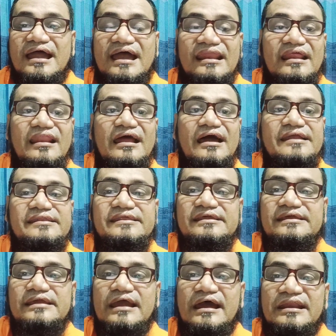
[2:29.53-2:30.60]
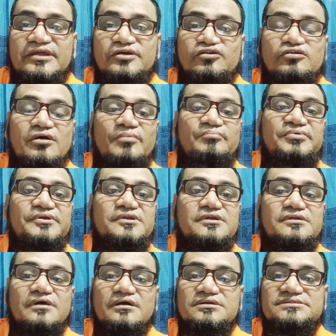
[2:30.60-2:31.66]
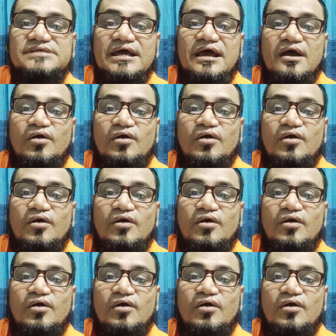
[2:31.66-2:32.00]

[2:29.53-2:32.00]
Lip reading: analytic and your competitors